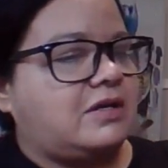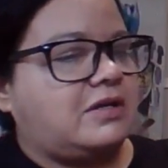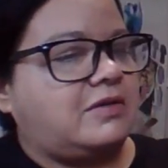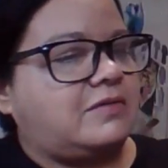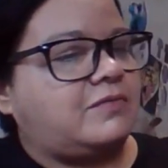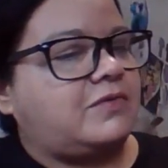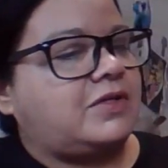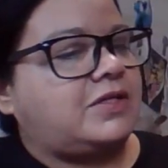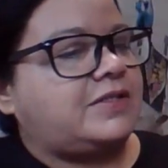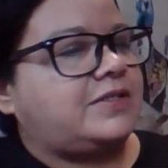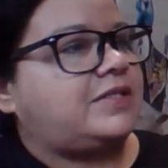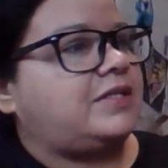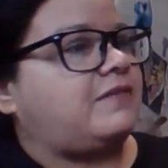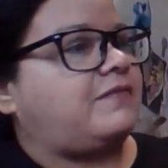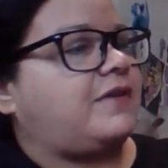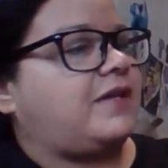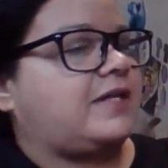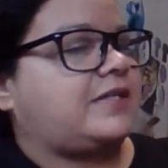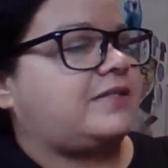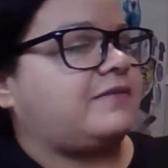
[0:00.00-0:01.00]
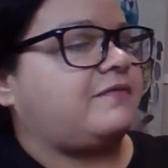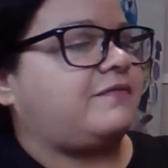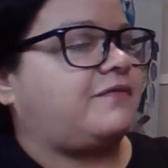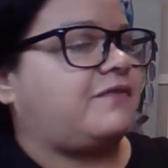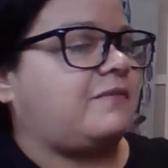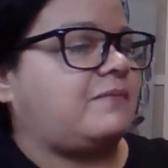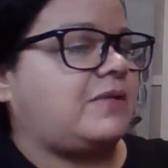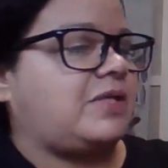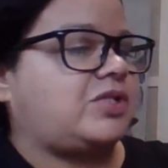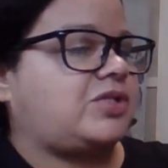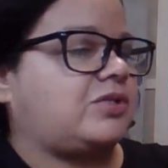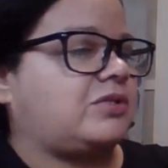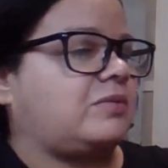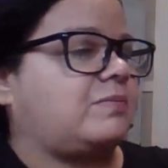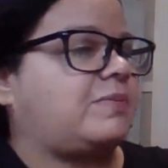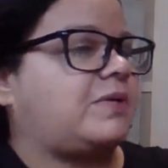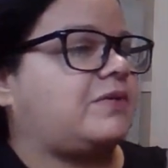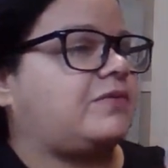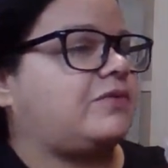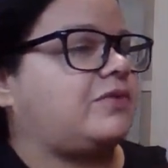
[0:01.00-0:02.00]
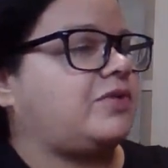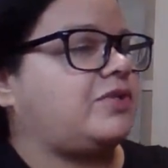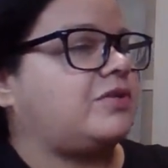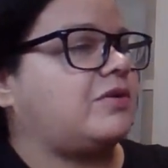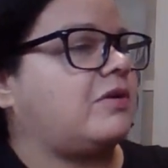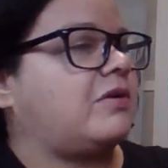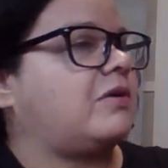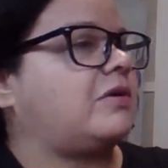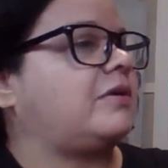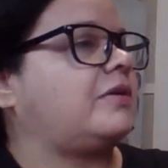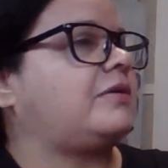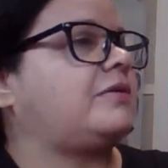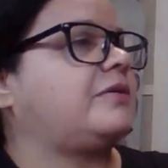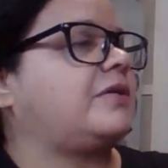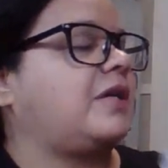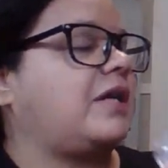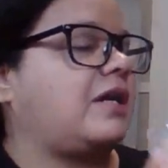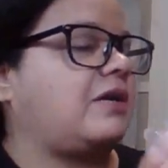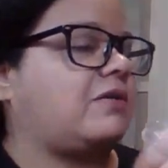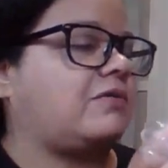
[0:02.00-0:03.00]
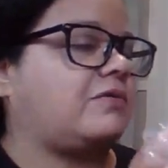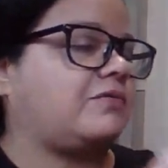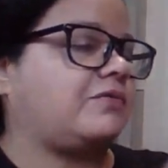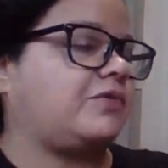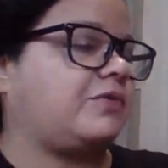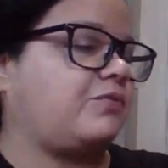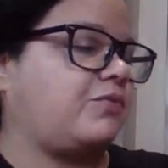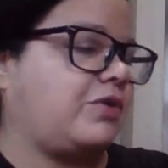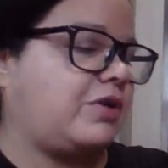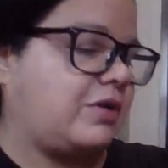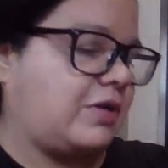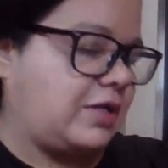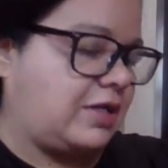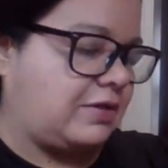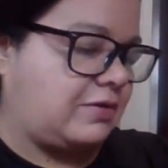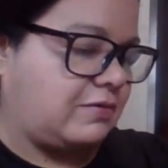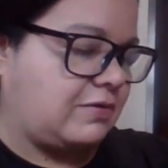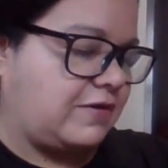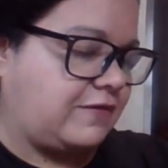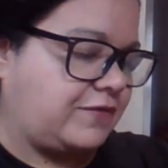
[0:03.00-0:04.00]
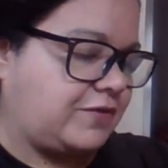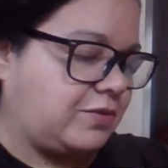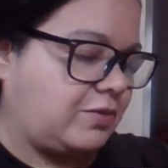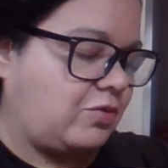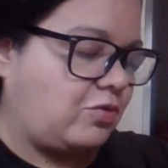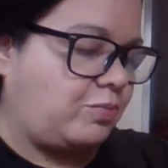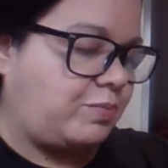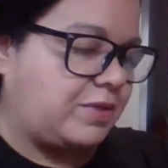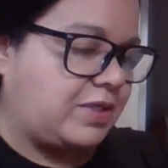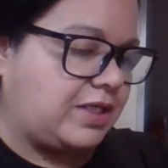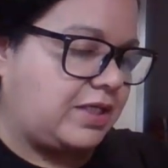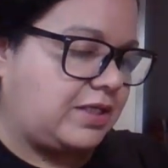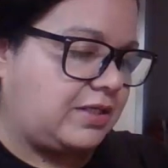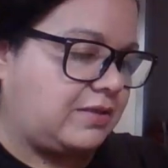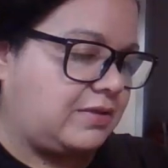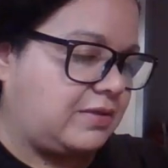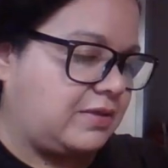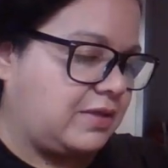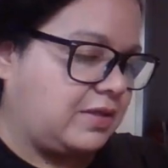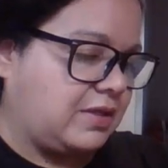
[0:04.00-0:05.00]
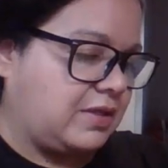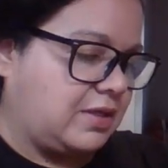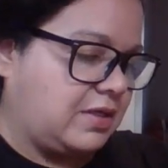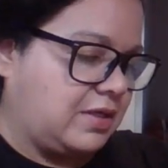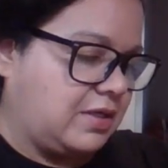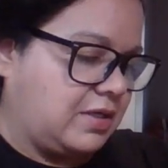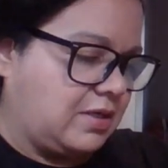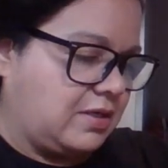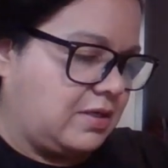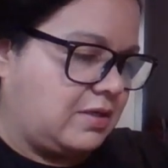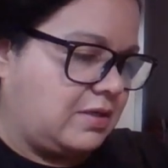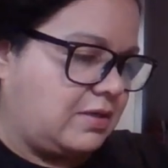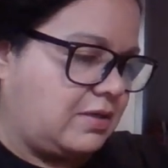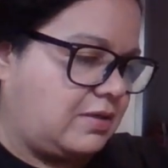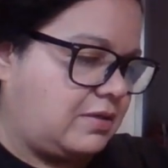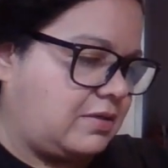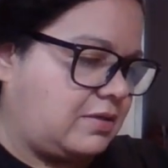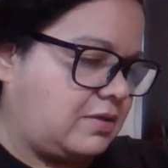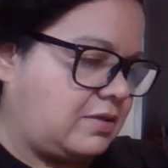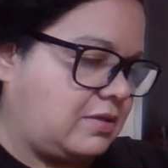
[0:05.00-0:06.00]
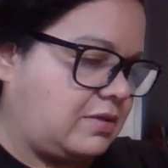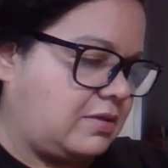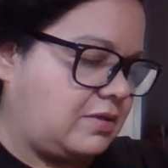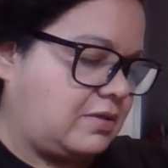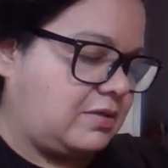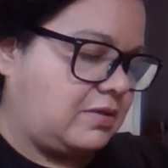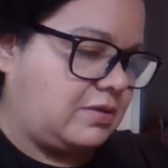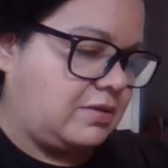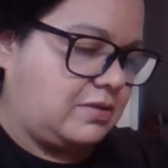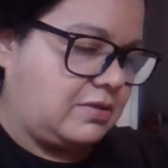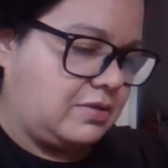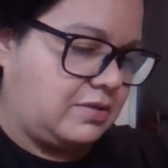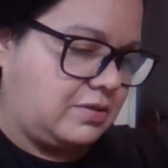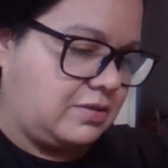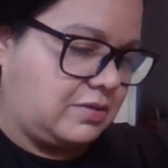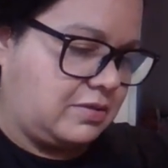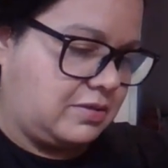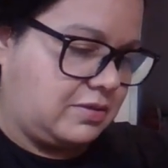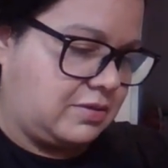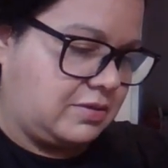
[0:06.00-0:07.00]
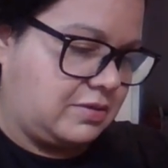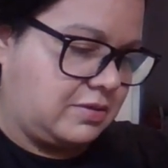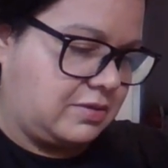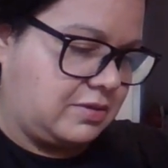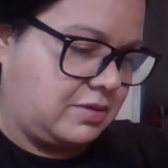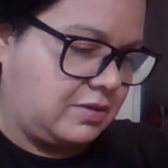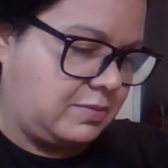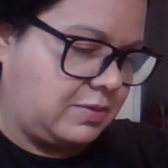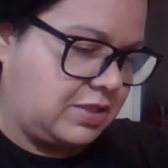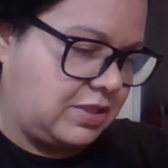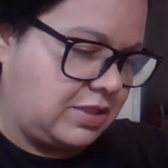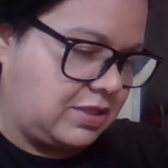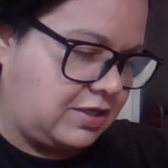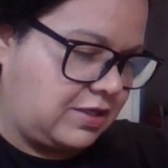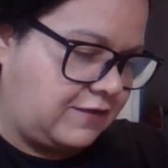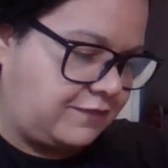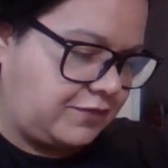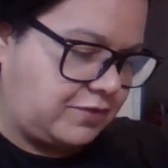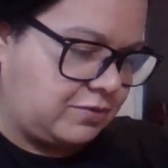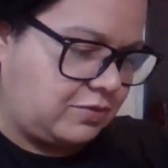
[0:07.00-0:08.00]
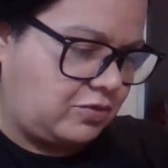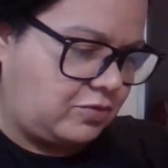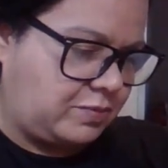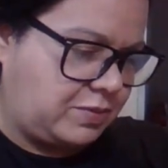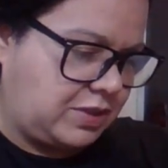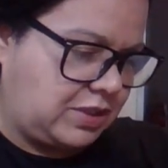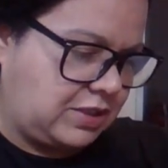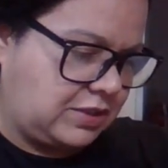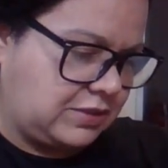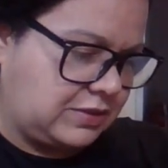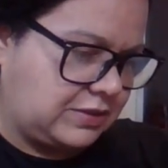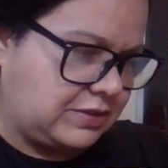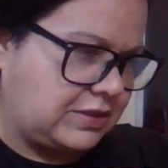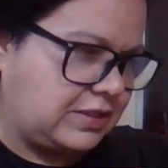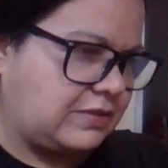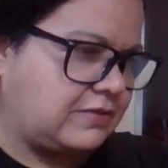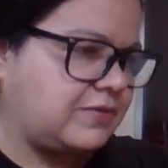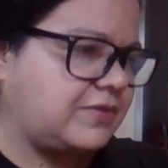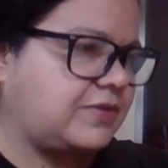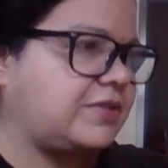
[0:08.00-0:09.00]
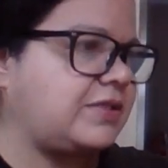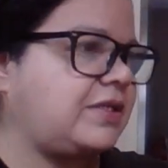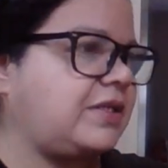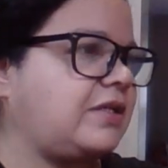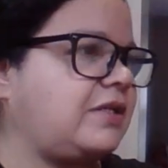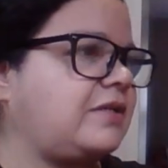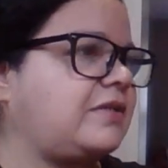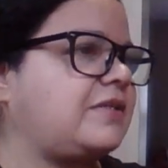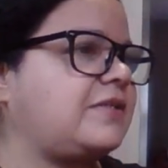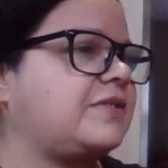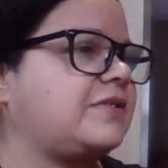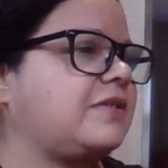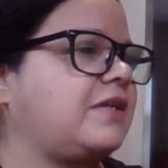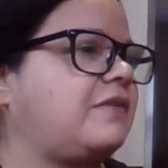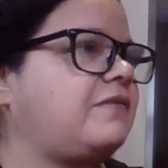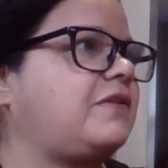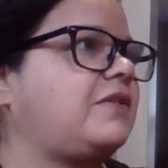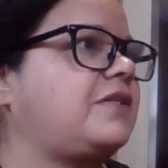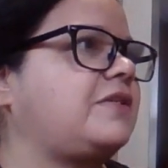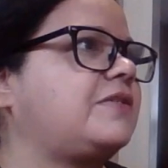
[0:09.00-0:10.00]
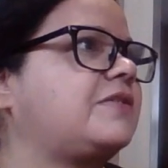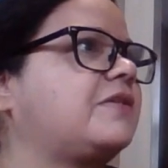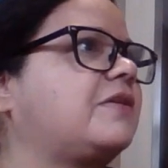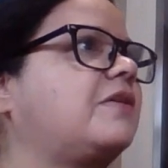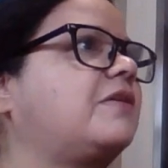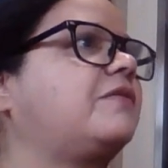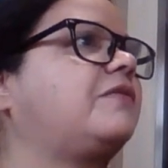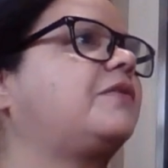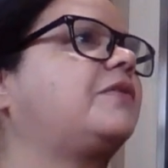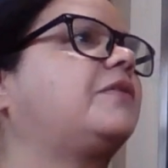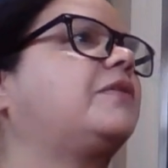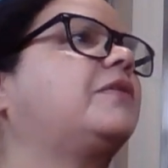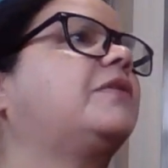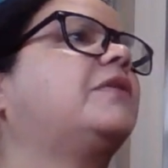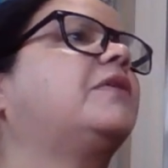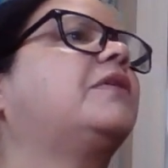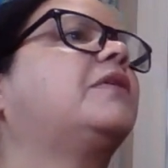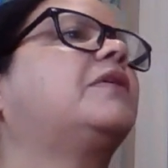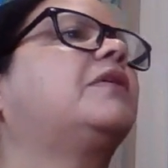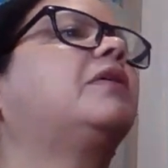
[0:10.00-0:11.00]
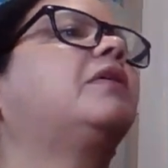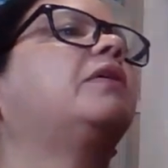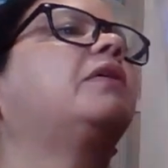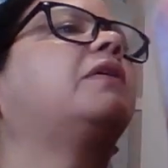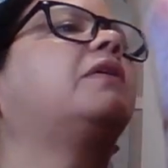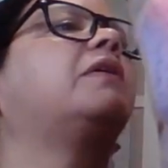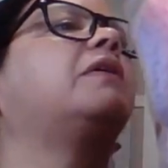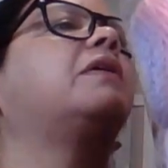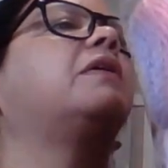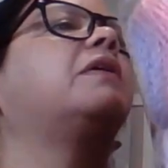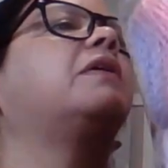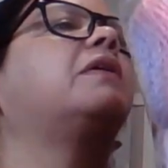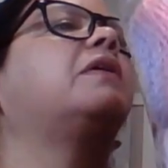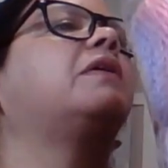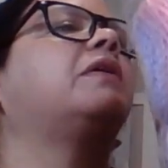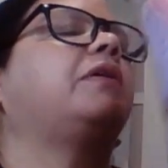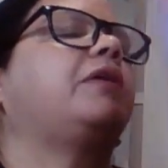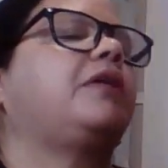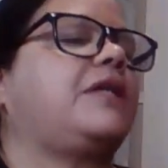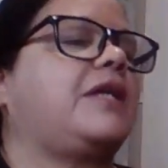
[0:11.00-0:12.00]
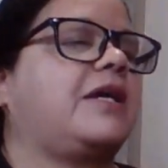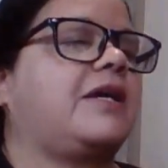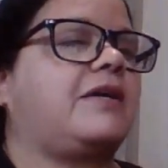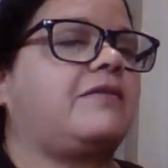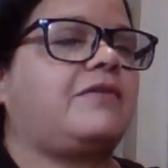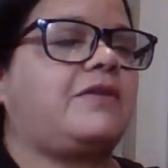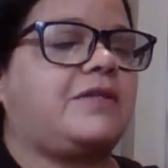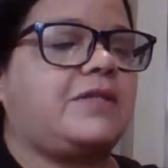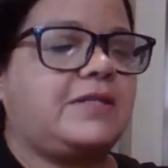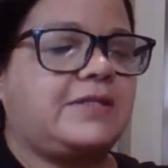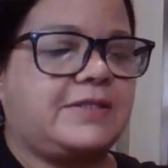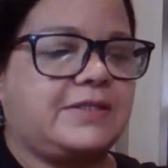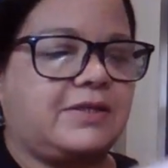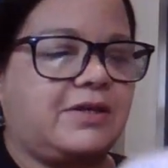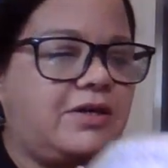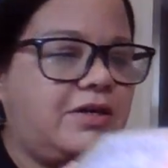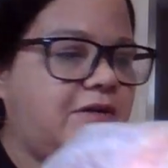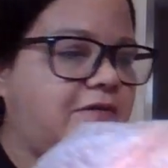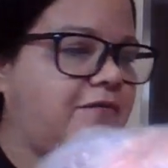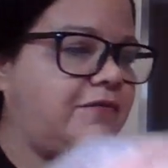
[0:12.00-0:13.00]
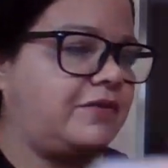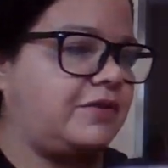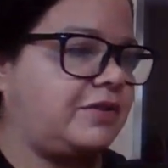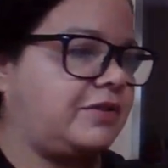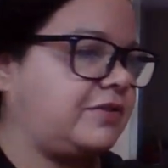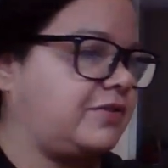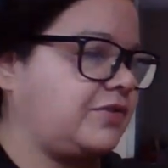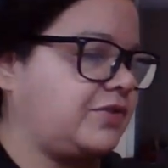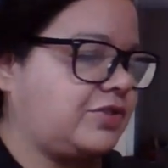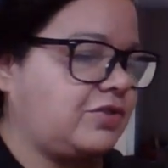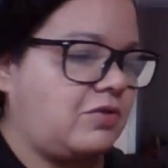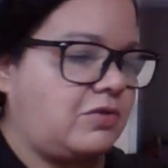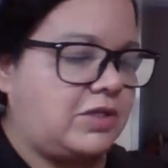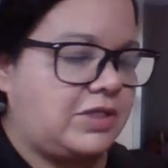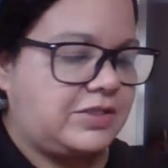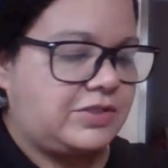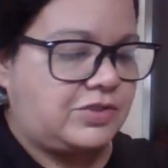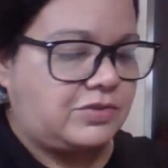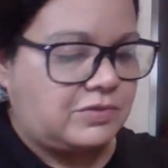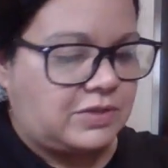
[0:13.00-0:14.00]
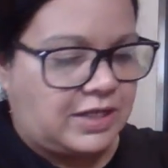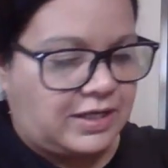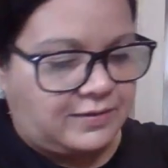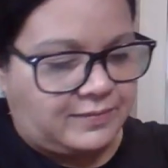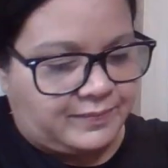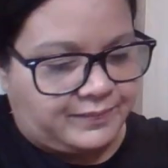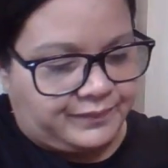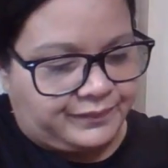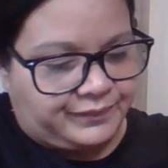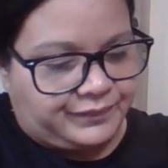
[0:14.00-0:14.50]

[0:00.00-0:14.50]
I want to see if it has information about the yarn out where I don't have to open it. I'm going to have to open it because I don't see anything. Everything's covered. Yeah, everything's covered. So let's do that.